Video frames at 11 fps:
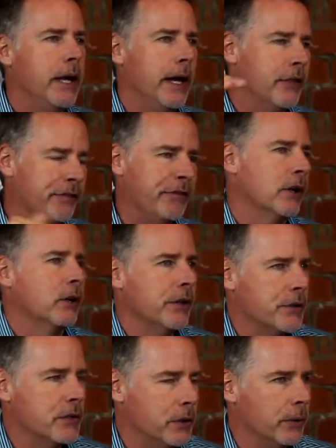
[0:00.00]
and the funnel
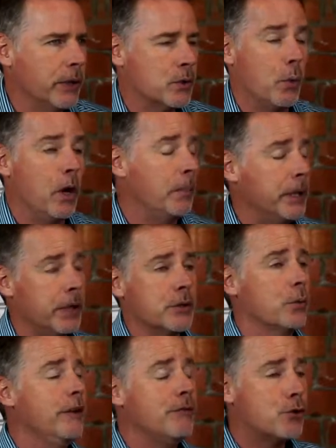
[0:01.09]
isn't doing as well
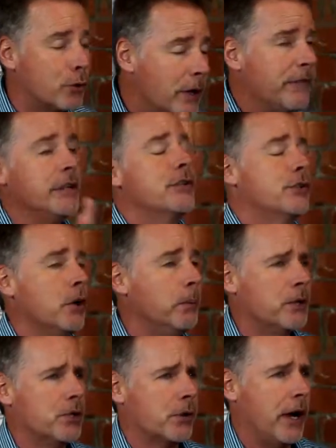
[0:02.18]
because we've driven so
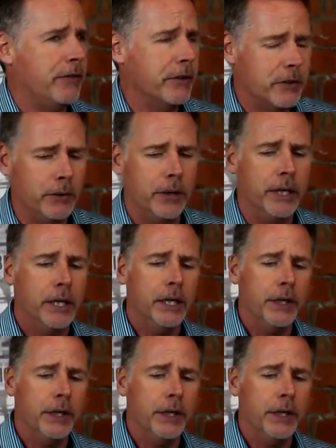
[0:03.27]
much traffic to it.